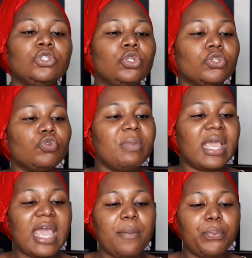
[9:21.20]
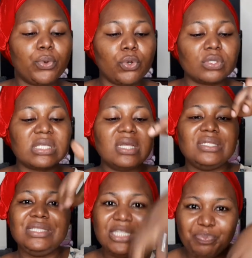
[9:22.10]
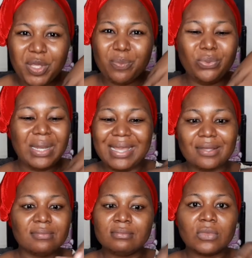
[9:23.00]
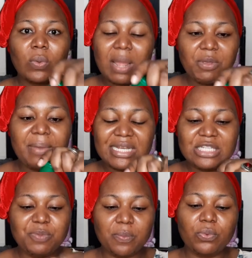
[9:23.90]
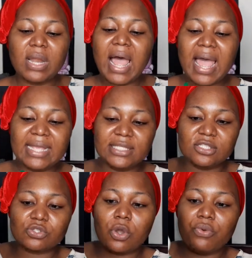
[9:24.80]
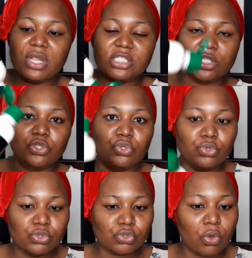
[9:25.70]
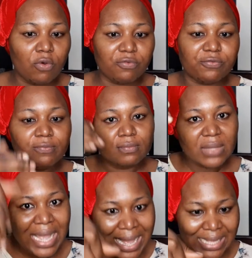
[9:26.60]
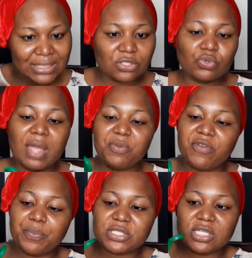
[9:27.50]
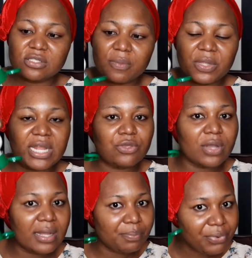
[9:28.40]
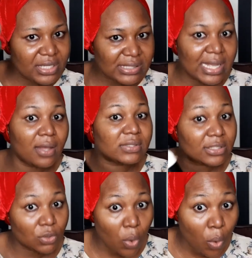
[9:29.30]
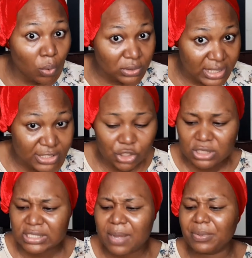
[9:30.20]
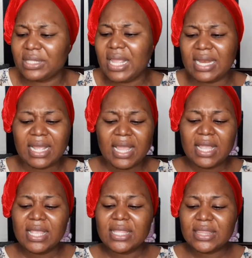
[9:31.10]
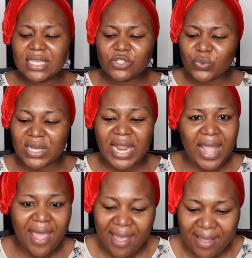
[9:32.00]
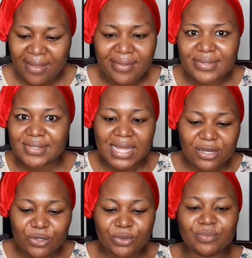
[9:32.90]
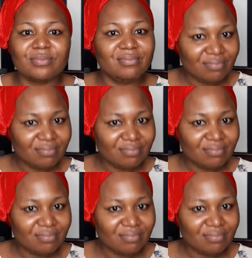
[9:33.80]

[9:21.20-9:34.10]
not to make hair products dippable. Like what I mean by dippable, I discourage the use of hand, so I prefer putting in something that you can press out and all that, you understand? But then things with hair salon,